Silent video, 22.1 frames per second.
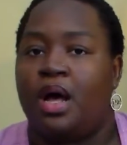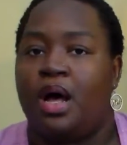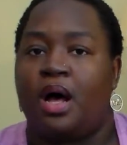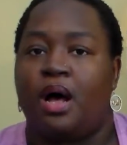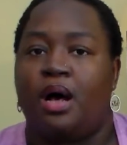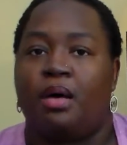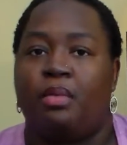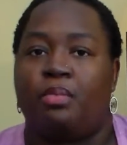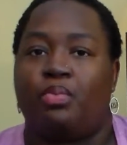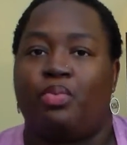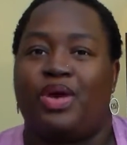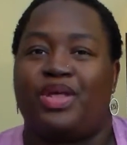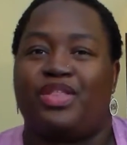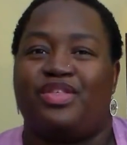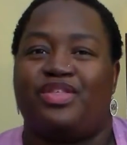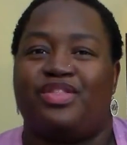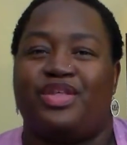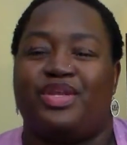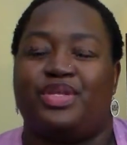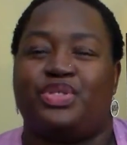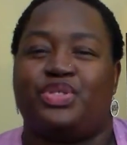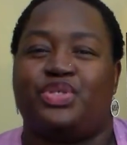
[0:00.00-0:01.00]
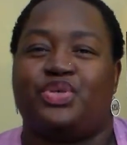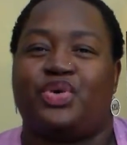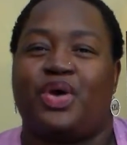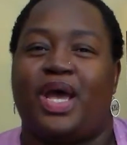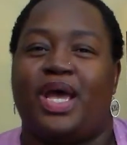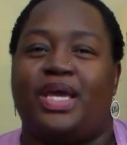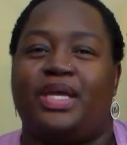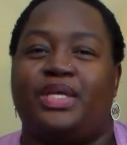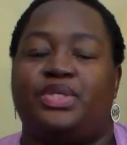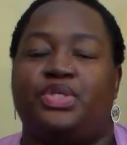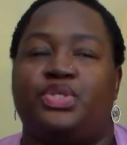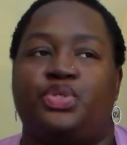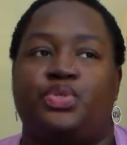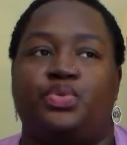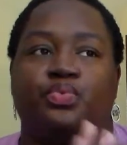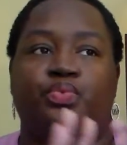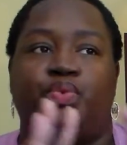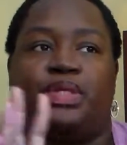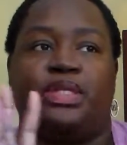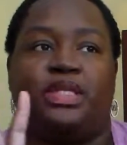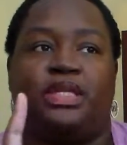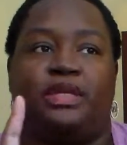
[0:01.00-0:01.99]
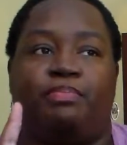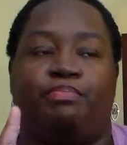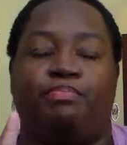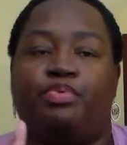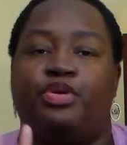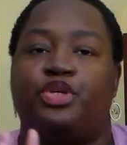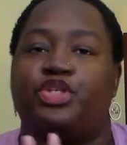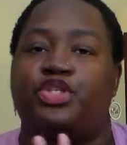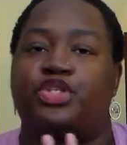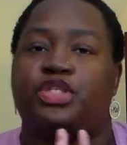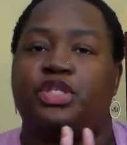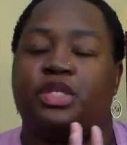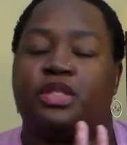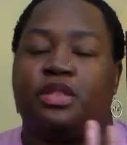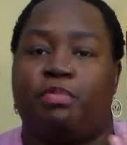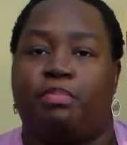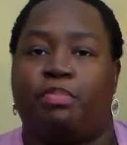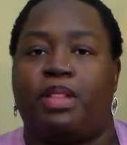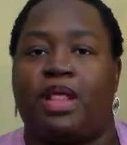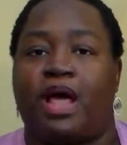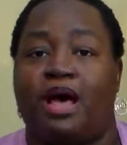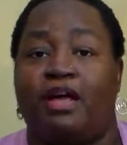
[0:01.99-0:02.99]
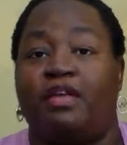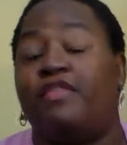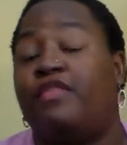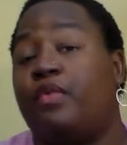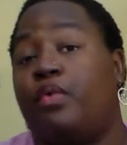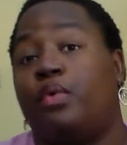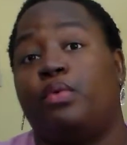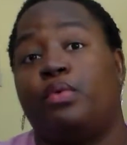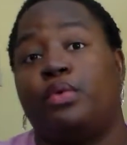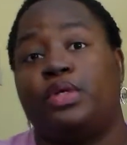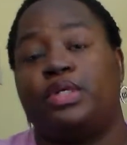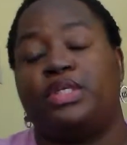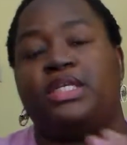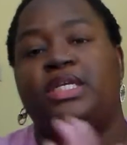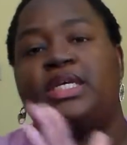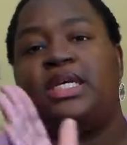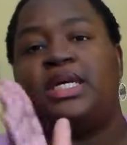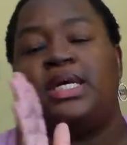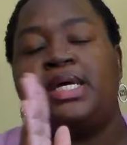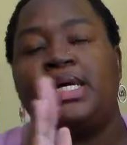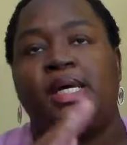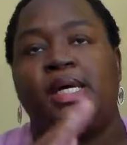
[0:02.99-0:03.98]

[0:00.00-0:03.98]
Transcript: rather than trying to really push the plot forward.